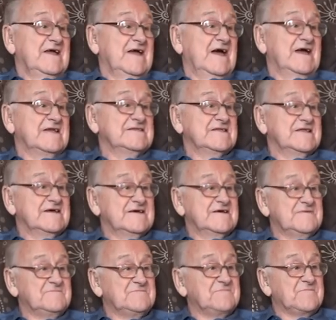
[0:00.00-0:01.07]
And
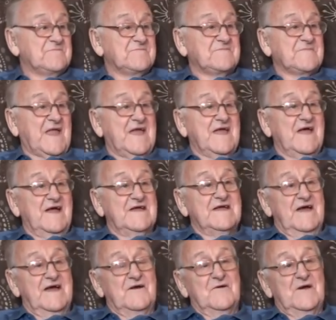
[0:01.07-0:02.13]

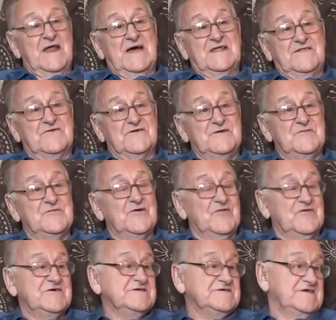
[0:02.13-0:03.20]
I had three
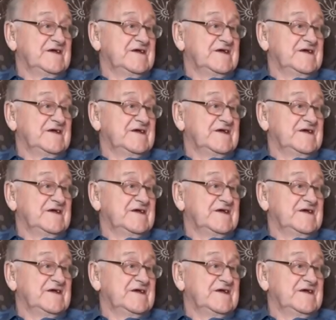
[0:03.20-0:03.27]
brothers.